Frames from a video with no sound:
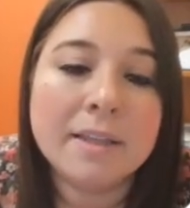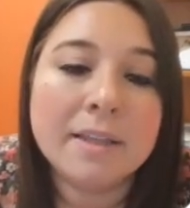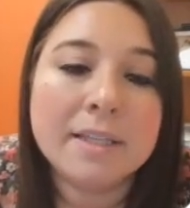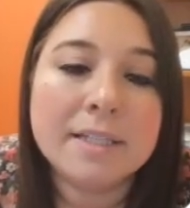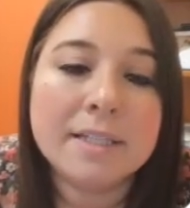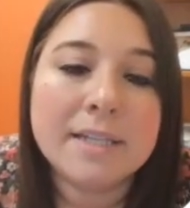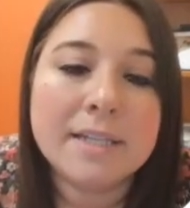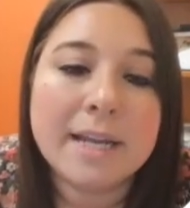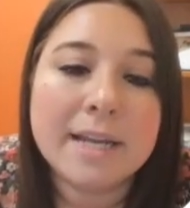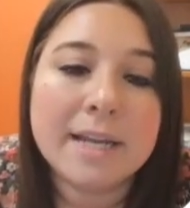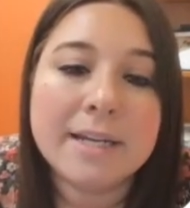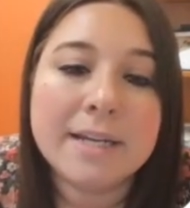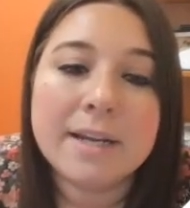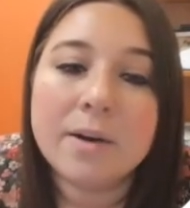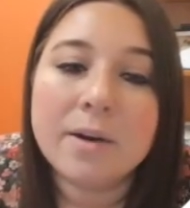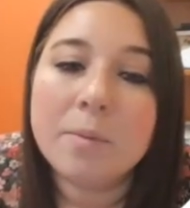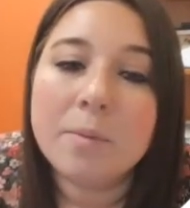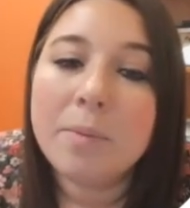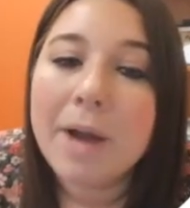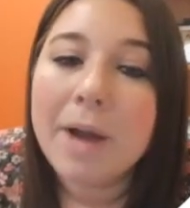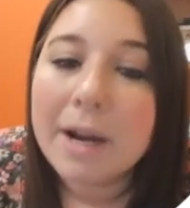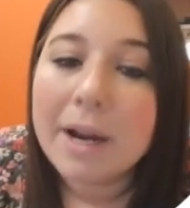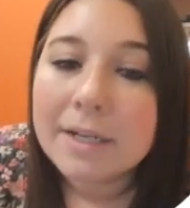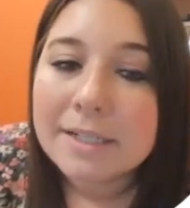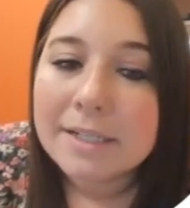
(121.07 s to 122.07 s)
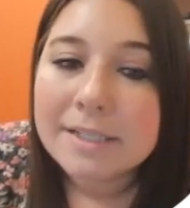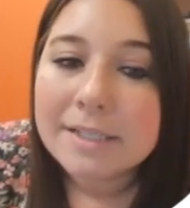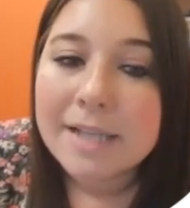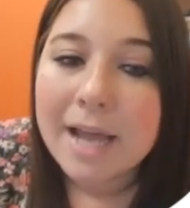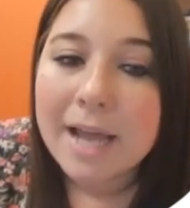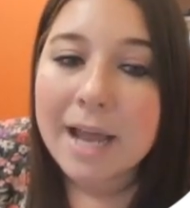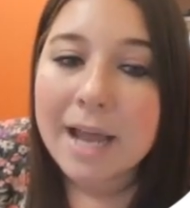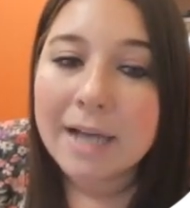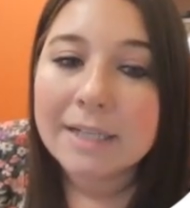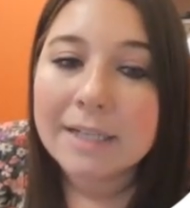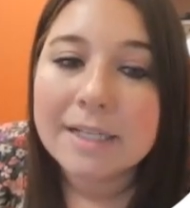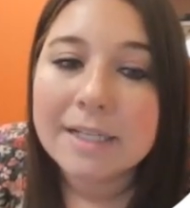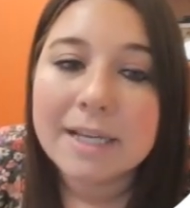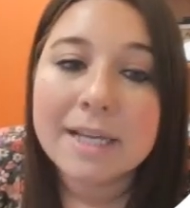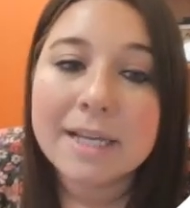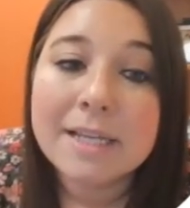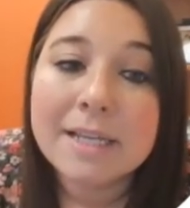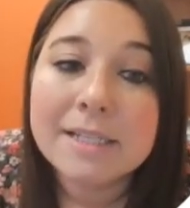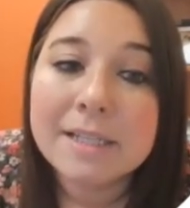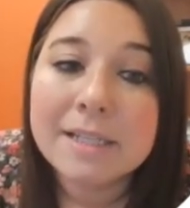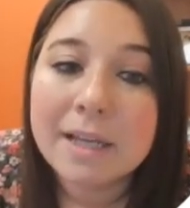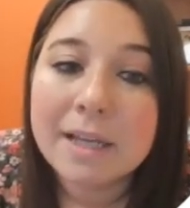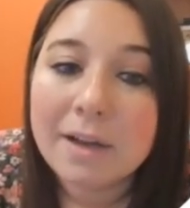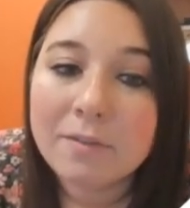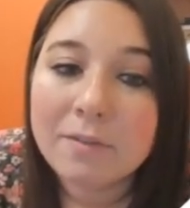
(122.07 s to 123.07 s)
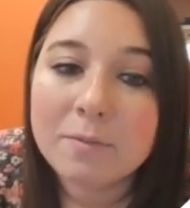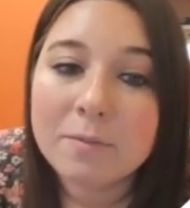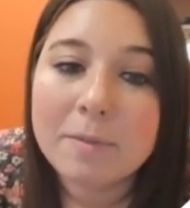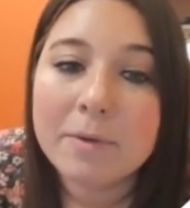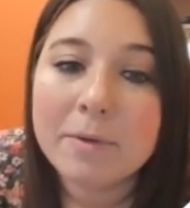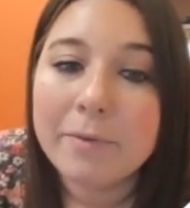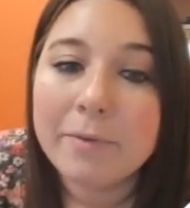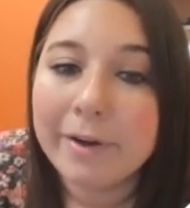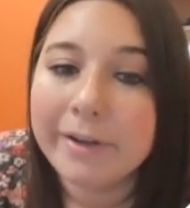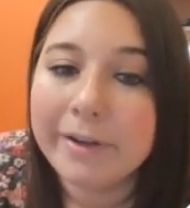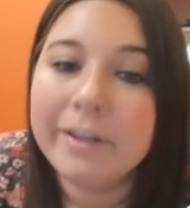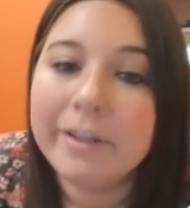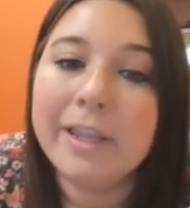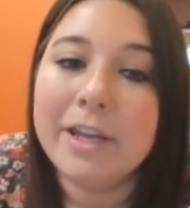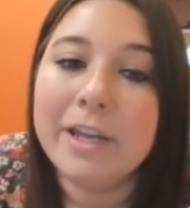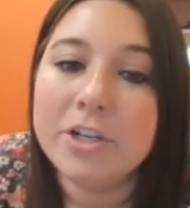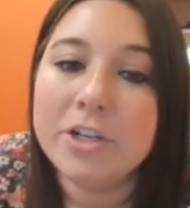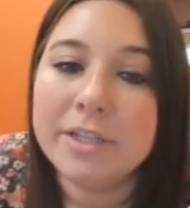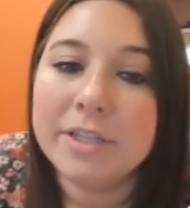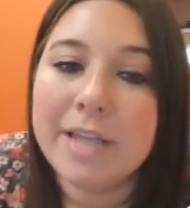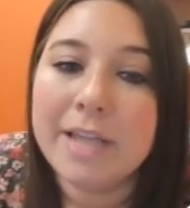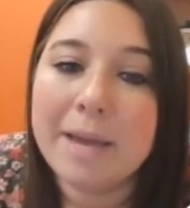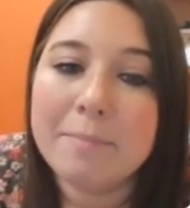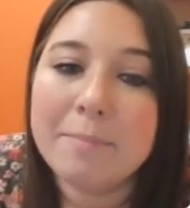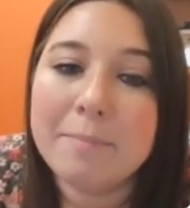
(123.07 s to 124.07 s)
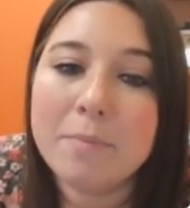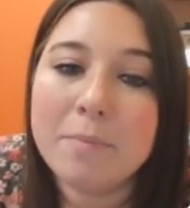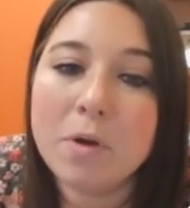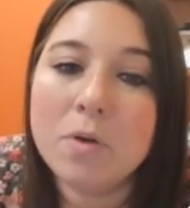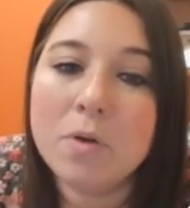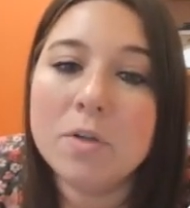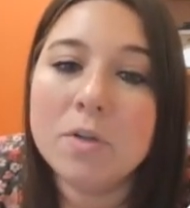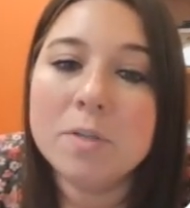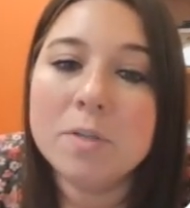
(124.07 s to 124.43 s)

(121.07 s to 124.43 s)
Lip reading: The State Dental Practice Act is the government regulation that most